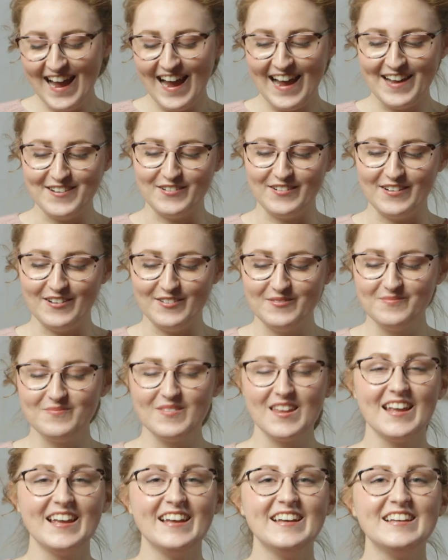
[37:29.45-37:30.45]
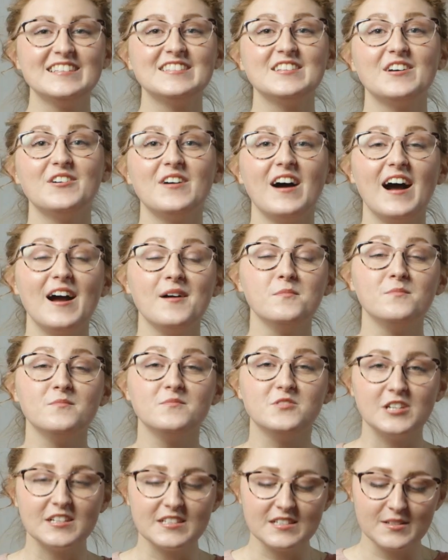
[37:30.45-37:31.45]
I don't know. So I'm
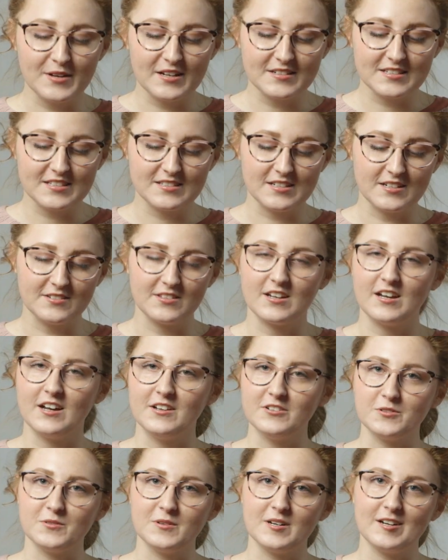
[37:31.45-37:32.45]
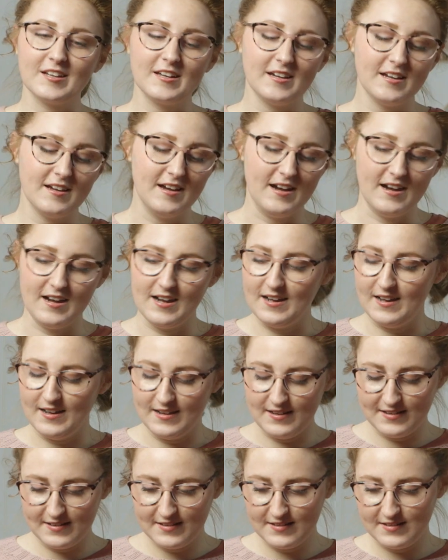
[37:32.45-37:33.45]
just about to start the color work.
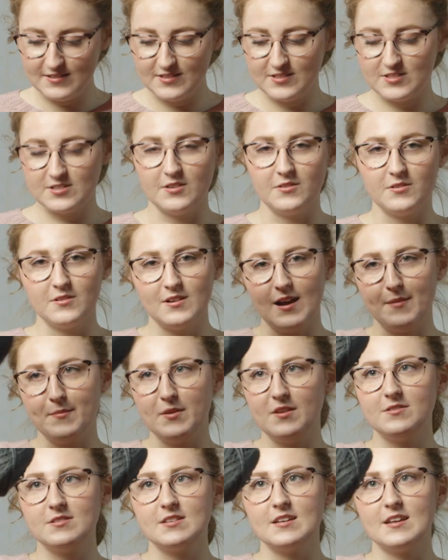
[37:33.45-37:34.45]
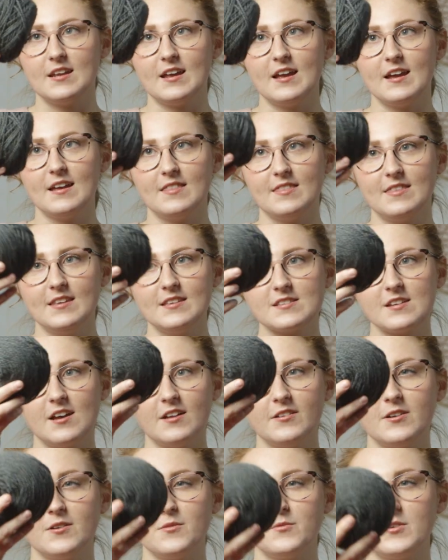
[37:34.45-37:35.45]
So I'm using this
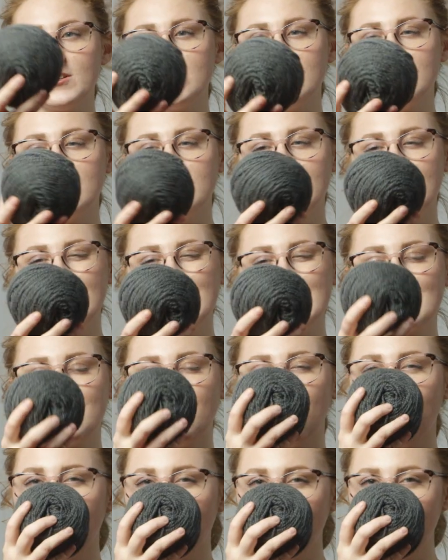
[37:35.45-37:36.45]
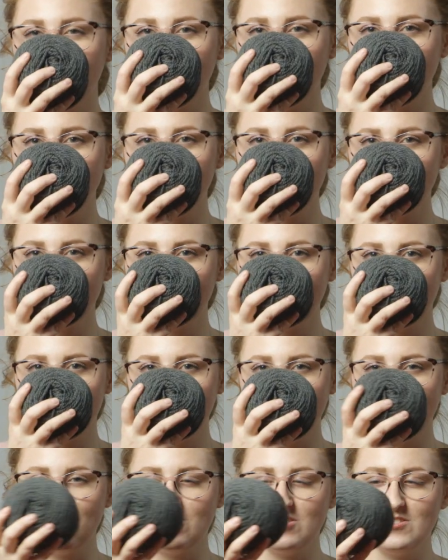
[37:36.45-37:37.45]
color, which is called
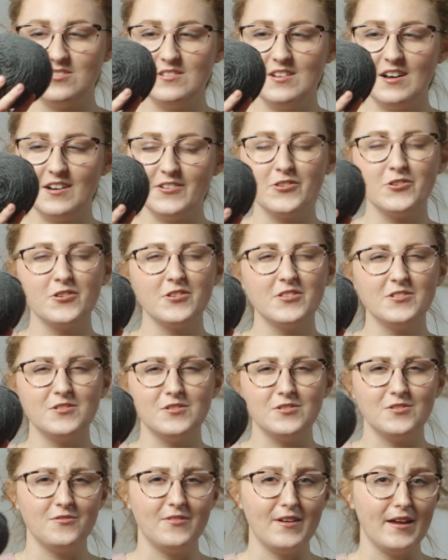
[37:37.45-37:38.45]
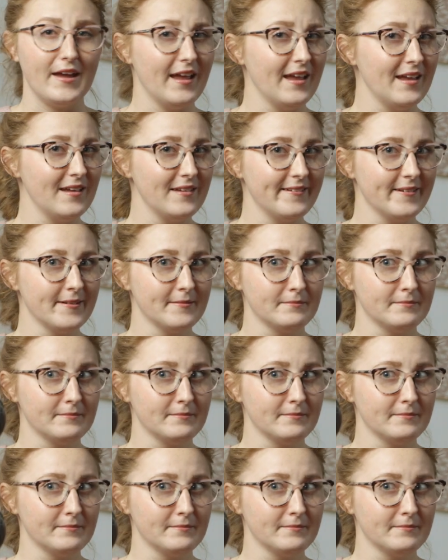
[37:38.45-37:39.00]
the Under the Duvet.